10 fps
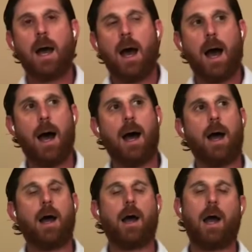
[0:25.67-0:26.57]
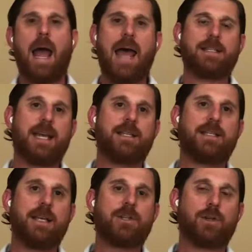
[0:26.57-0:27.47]
has a
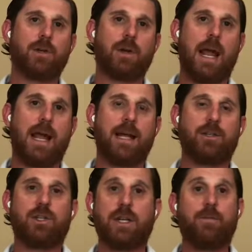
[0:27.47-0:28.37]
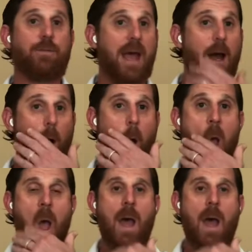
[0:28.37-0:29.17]
sister, and she fell